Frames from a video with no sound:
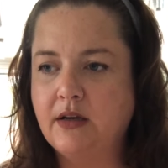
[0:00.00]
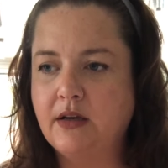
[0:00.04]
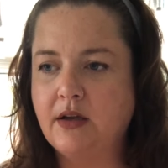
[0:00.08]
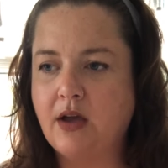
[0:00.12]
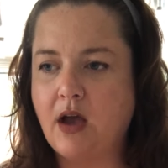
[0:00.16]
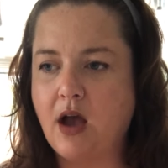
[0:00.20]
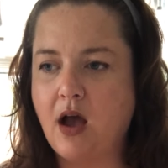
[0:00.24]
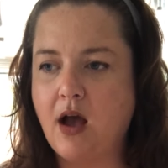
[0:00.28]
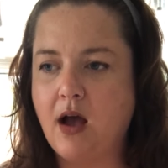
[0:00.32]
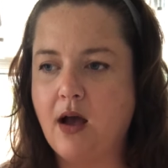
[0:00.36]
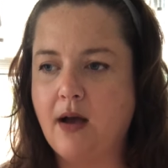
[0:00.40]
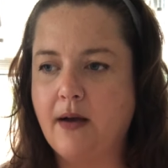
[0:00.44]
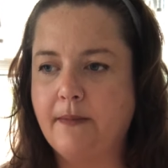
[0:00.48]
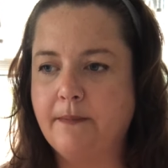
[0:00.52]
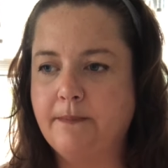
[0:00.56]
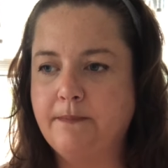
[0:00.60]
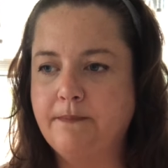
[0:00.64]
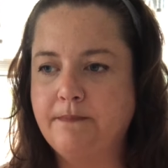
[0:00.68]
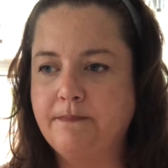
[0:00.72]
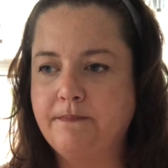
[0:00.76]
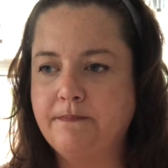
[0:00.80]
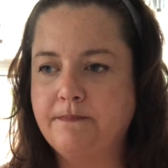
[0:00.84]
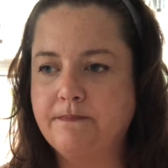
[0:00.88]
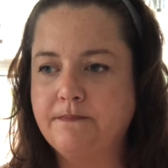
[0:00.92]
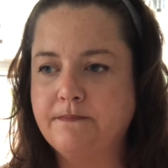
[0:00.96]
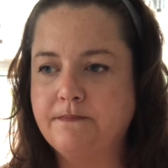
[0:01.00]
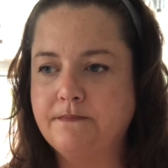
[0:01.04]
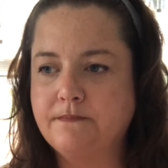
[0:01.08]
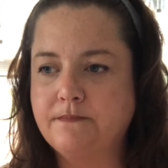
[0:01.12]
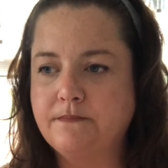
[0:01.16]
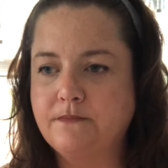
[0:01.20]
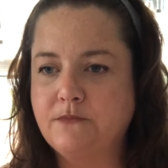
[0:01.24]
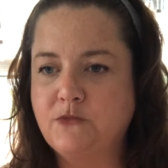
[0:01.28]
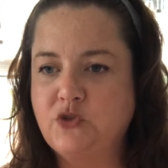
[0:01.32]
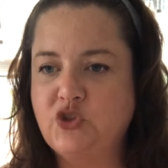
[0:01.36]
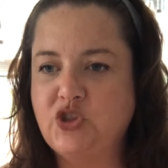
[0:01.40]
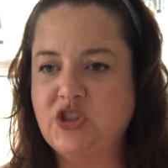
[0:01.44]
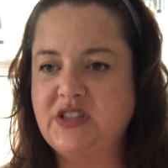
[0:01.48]
um,
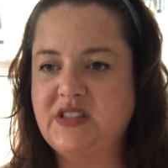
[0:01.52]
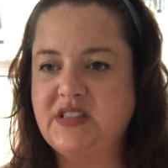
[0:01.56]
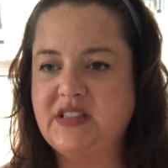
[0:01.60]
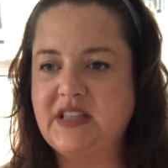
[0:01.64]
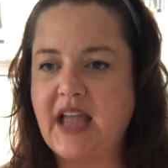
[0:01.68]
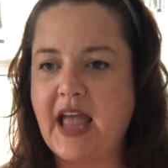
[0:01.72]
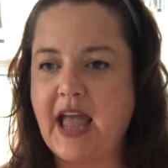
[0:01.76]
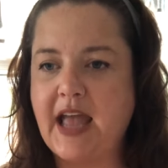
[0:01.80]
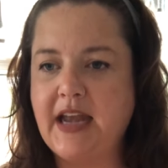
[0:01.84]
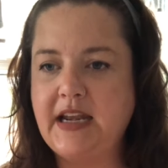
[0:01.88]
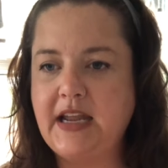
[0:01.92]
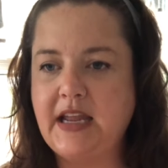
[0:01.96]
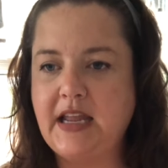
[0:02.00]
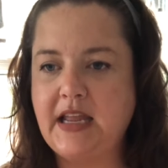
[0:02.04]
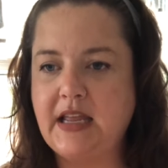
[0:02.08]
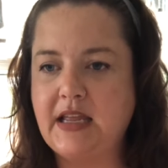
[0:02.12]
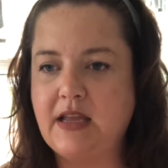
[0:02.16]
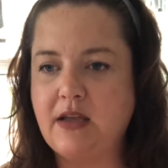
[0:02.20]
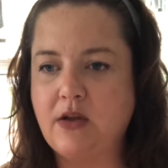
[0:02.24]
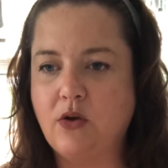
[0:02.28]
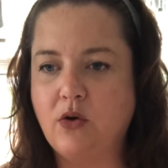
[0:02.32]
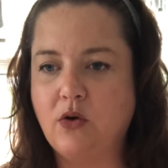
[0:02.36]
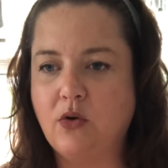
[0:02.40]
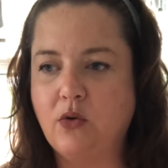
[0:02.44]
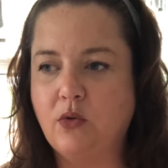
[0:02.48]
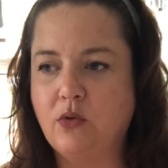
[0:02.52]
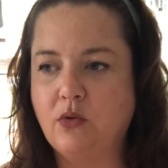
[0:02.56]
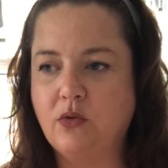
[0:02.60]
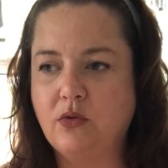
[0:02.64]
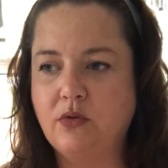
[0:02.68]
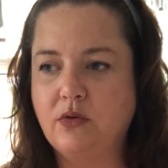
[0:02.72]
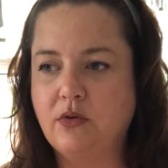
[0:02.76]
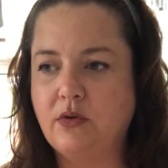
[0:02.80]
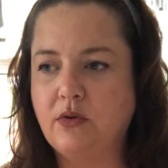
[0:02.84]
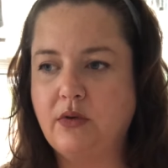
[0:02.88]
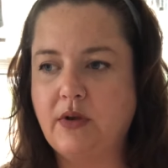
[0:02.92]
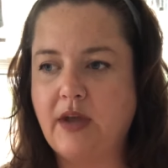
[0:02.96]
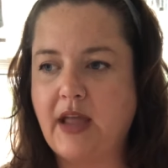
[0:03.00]
just any
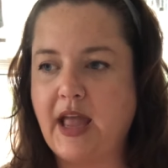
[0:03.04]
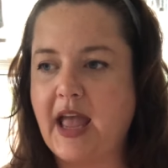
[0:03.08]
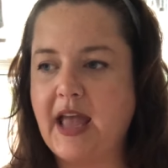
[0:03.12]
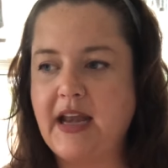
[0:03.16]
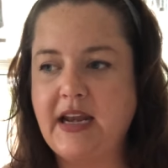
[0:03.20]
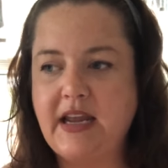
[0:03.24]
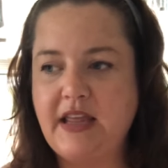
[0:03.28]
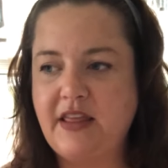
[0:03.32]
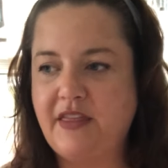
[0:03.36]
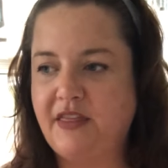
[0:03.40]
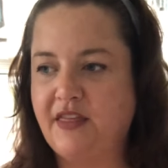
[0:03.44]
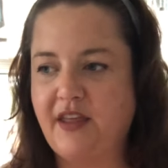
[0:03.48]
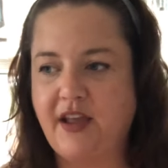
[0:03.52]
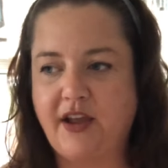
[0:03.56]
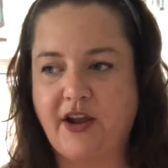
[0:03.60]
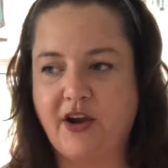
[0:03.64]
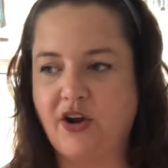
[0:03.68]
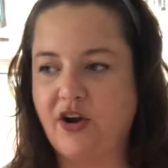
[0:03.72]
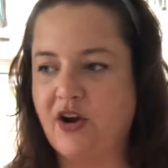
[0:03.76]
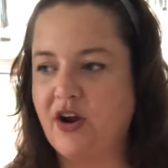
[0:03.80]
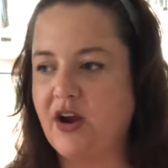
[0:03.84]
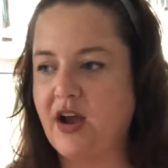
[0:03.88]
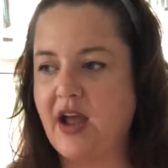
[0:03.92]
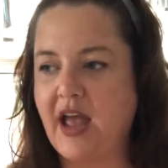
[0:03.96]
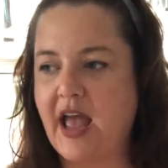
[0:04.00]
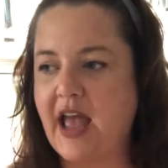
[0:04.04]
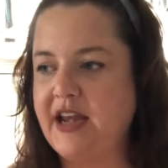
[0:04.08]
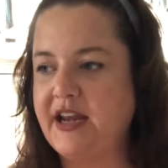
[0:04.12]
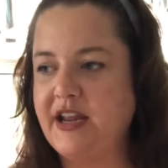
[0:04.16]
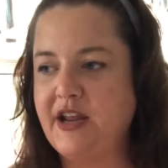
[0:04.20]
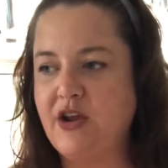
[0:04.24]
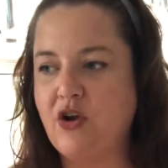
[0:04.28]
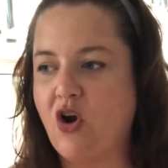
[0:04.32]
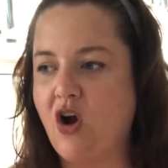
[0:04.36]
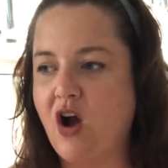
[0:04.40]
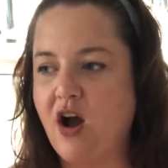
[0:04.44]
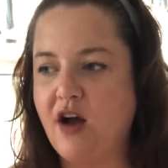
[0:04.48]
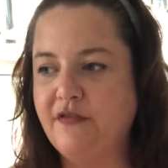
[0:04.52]
anything or any
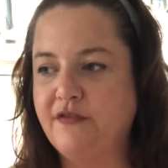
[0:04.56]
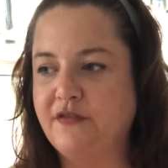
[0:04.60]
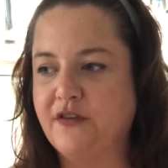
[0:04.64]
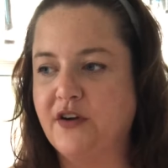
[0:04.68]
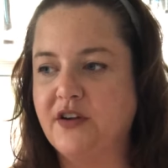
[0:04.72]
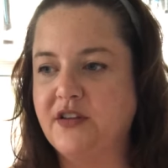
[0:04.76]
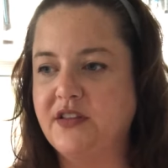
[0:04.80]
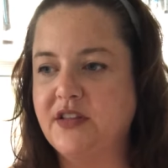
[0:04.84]
offer.